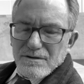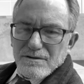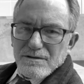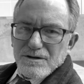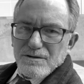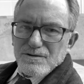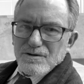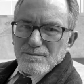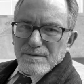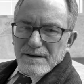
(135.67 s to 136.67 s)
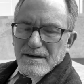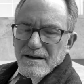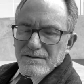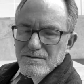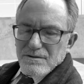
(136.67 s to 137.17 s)
and you'd use your
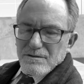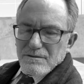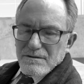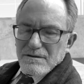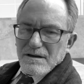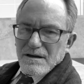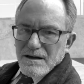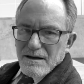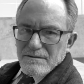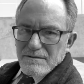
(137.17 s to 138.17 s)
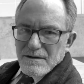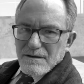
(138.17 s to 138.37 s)
pickaxe, and you would dig it out,